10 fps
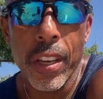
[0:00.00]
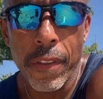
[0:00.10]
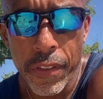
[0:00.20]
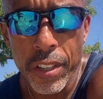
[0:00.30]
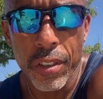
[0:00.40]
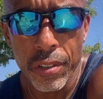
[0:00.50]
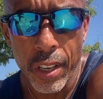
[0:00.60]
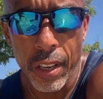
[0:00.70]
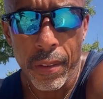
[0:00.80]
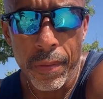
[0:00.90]

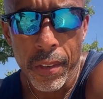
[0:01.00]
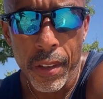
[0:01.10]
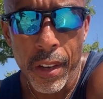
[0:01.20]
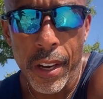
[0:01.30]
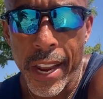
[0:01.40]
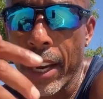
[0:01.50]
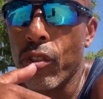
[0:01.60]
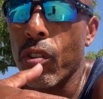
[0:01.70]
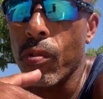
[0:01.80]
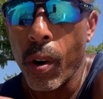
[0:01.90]
efficiency, a
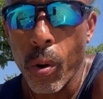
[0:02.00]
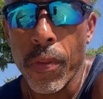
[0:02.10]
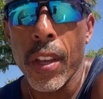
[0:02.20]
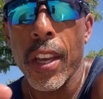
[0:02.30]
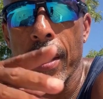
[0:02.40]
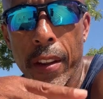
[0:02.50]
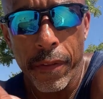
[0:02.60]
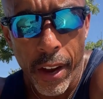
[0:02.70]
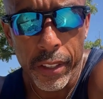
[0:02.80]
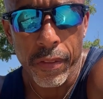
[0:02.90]
natural growth in
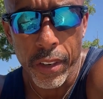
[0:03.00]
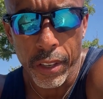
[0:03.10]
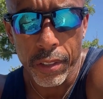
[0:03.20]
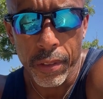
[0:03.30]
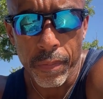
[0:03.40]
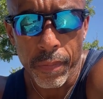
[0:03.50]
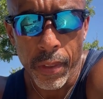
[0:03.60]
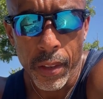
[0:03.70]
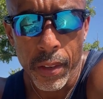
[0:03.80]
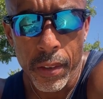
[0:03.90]
effectiveness,
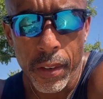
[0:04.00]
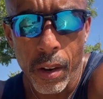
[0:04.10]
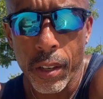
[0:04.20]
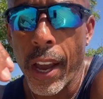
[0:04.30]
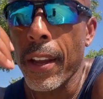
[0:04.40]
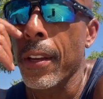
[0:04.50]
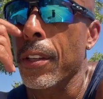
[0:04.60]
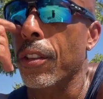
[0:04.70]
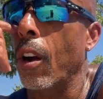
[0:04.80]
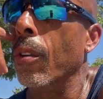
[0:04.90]
okay?
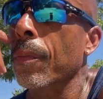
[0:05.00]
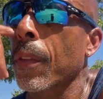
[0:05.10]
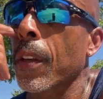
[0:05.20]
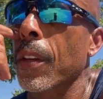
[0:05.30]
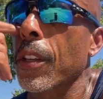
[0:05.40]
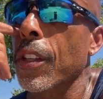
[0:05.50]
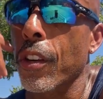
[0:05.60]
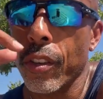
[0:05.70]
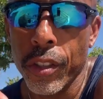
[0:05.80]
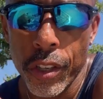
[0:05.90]
So
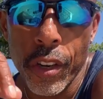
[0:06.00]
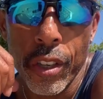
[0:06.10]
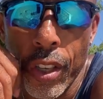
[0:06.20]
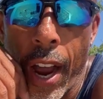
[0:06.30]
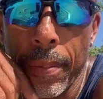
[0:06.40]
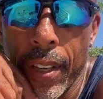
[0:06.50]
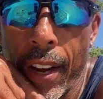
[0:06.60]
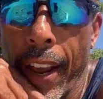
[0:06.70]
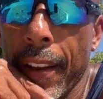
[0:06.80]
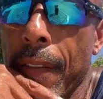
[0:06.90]
your job
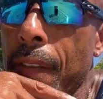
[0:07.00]
today,